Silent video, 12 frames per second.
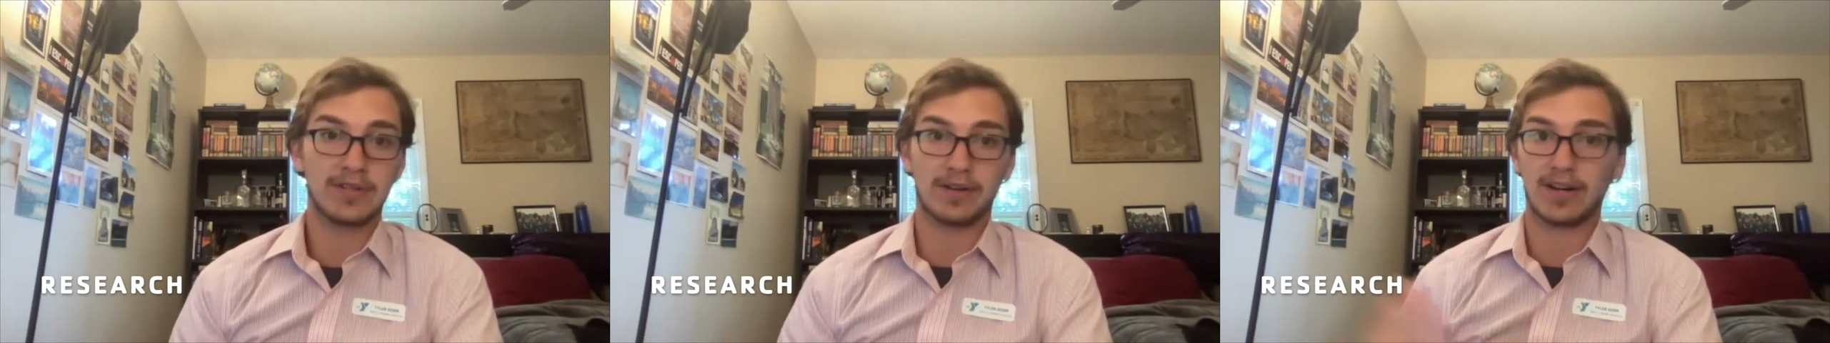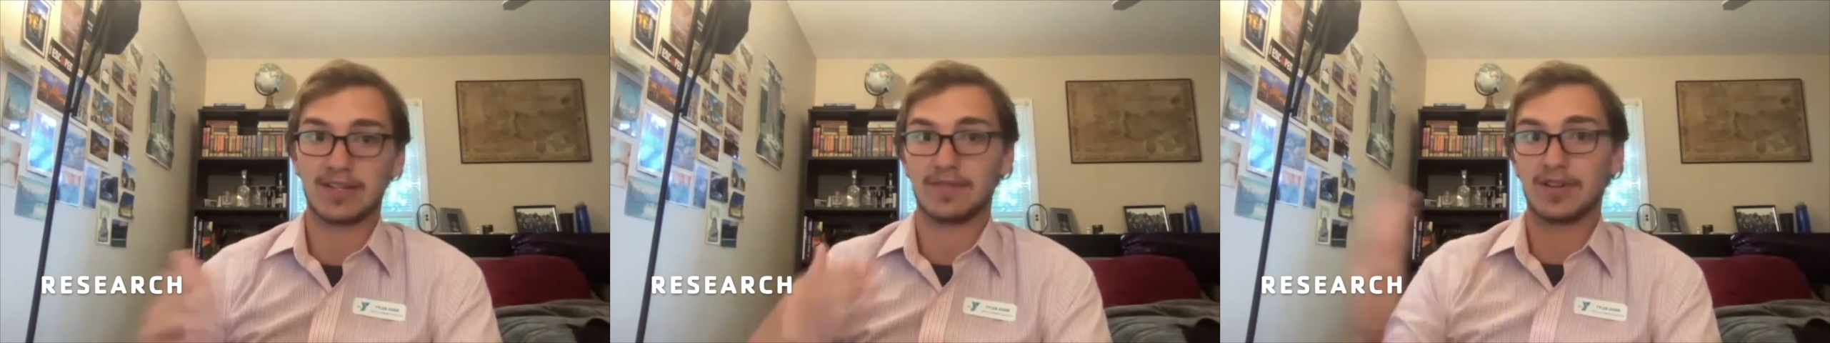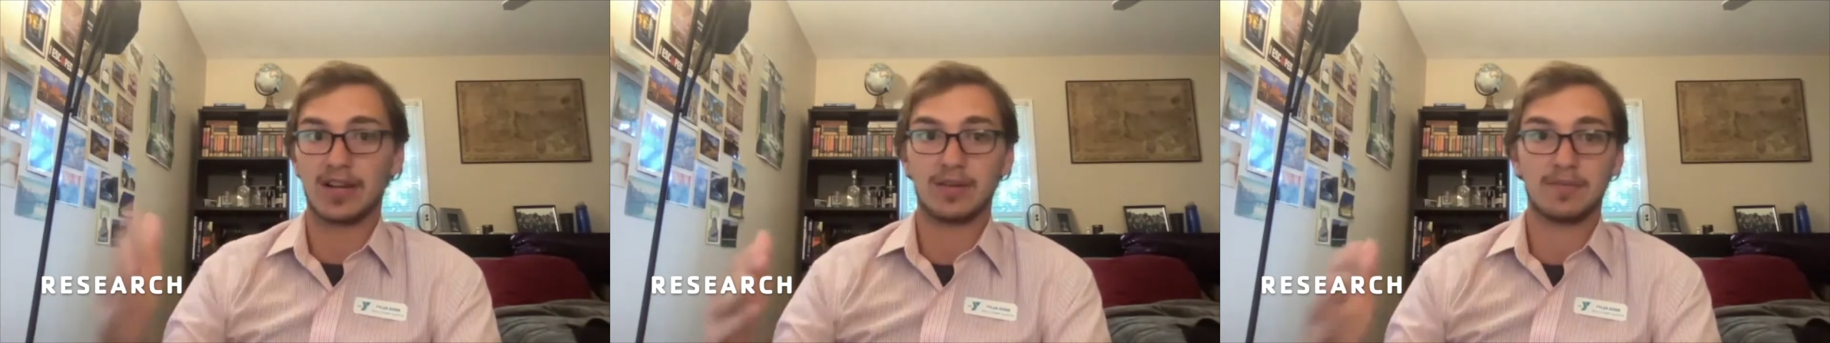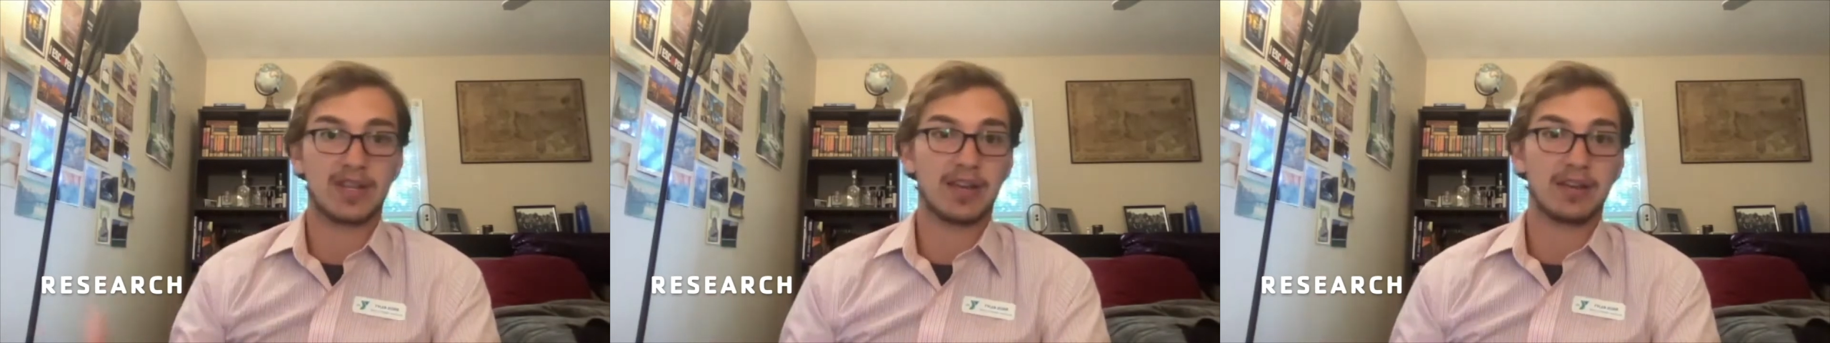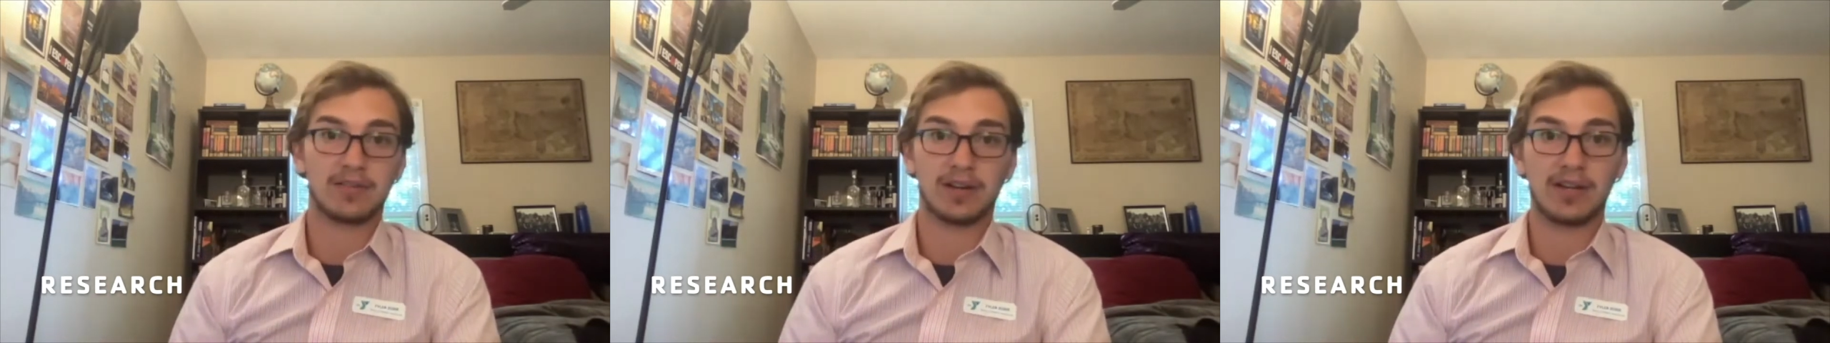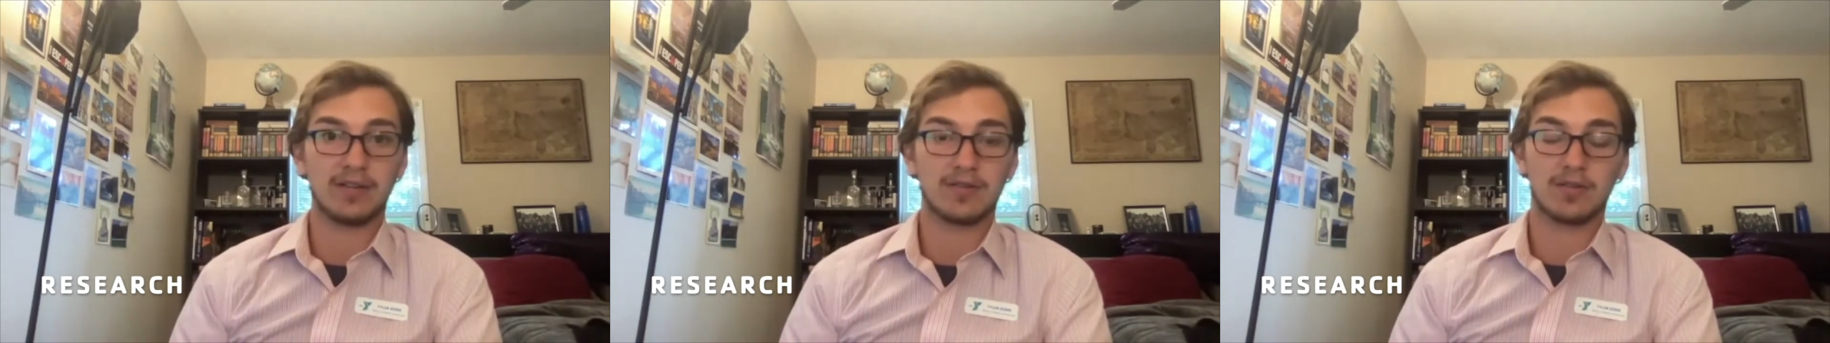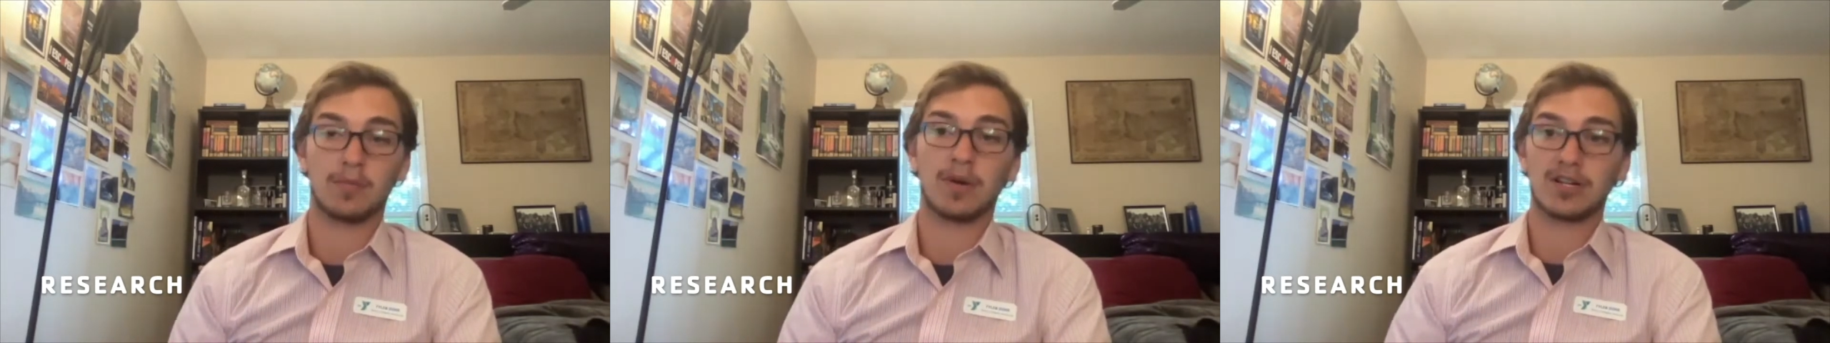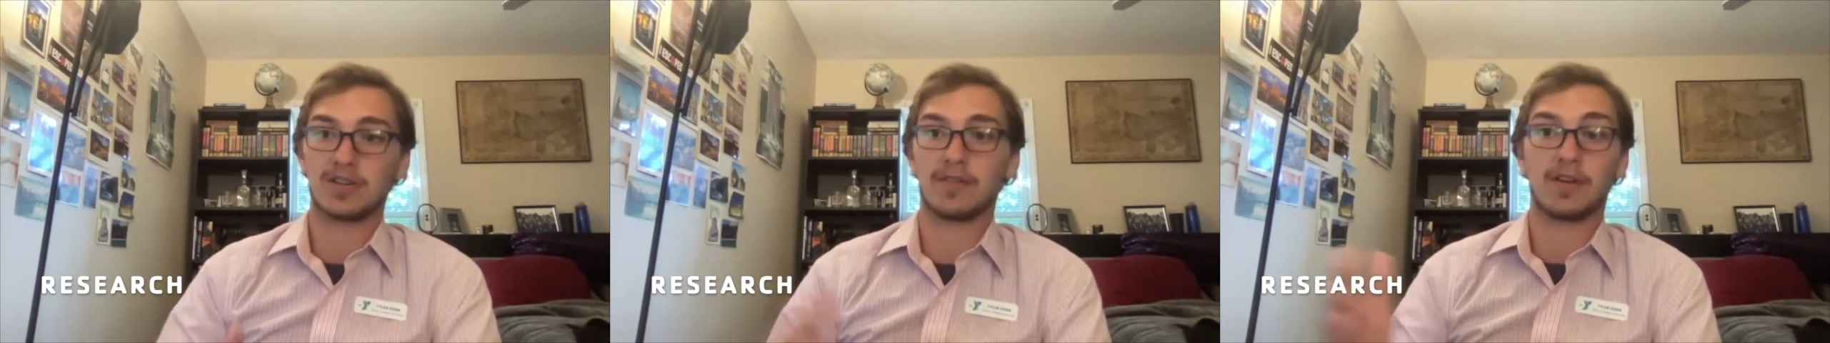and lots of times they can lead you to a
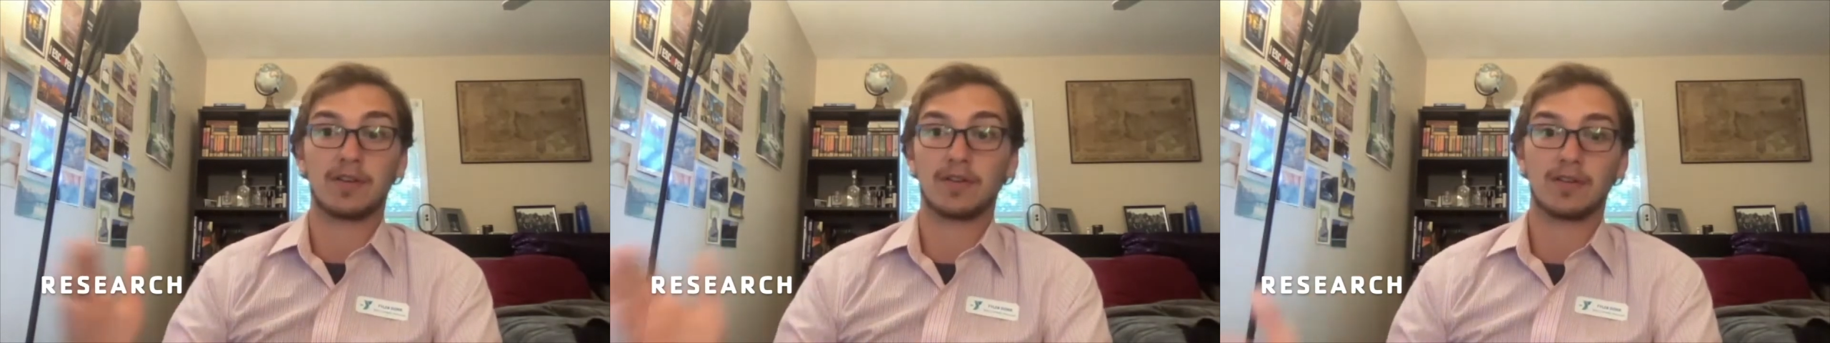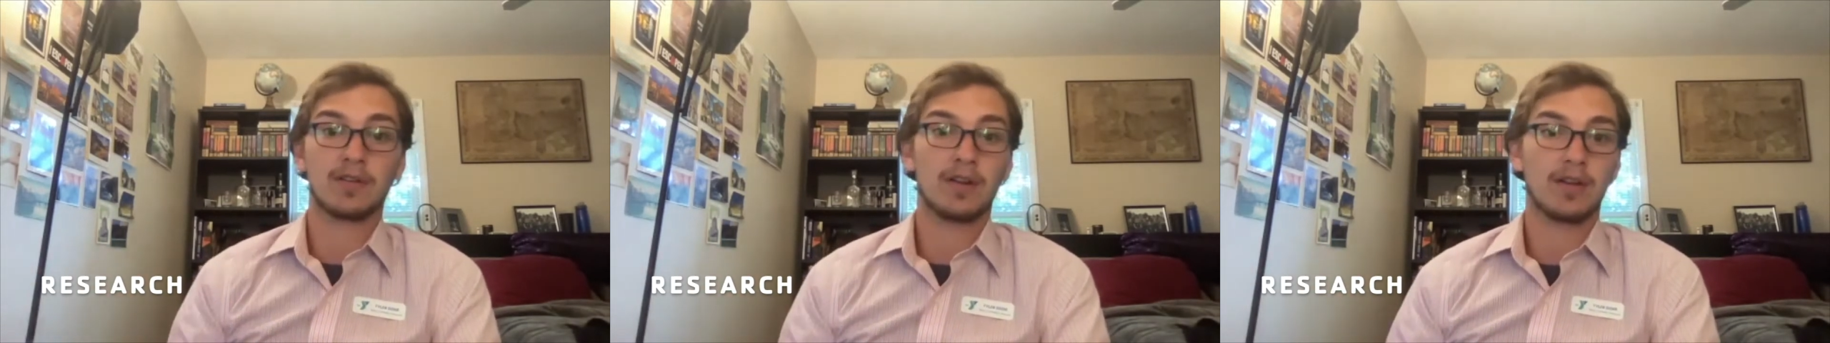bunch of other